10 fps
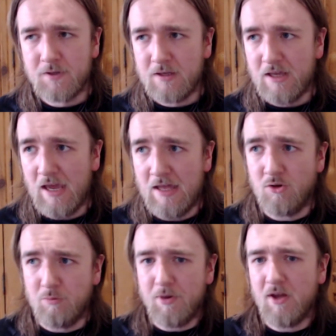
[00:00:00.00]
And
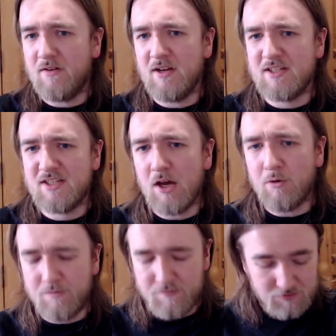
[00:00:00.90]
non-binary
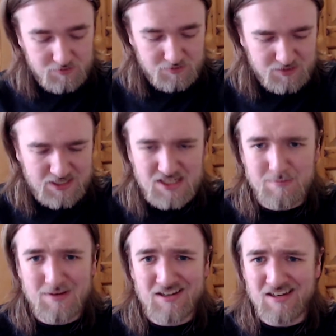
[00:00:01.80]
itself tends to
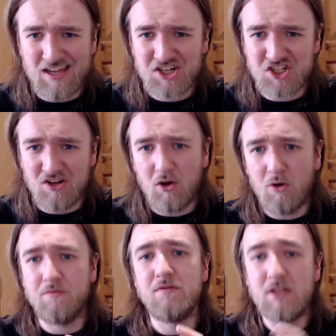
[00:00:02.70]
be a collection
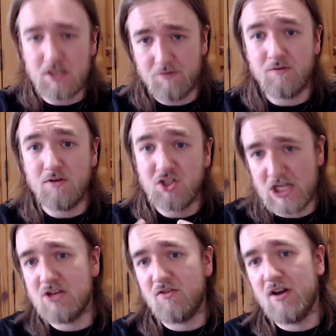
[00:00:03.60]
of different
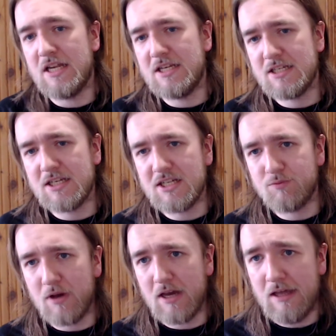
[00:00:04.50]
gender identities
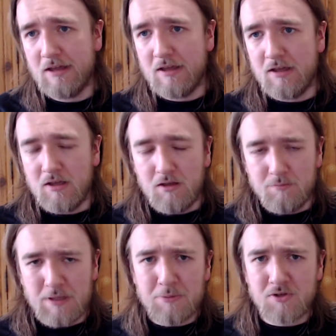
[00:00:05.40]
where
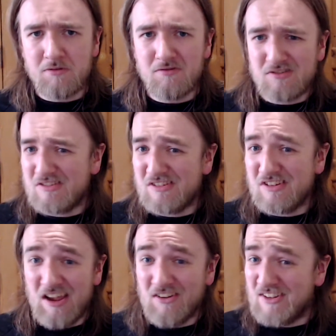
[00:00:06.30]
people don't
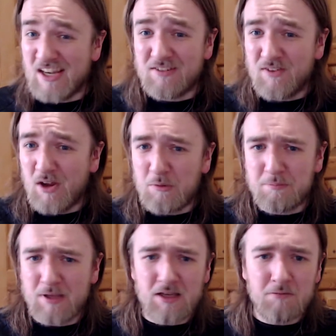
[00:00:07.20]
identify with
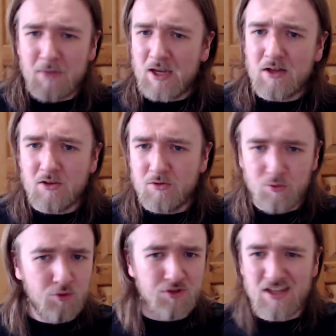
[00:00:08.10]
being male,
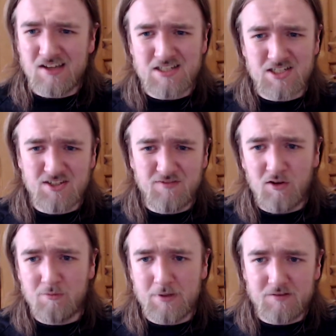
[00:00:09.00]
nor do they identify
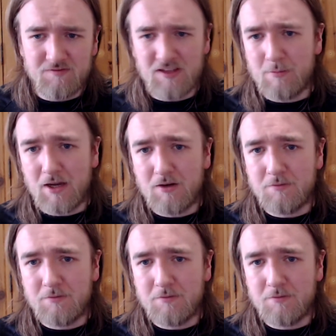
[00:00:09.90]
with being female.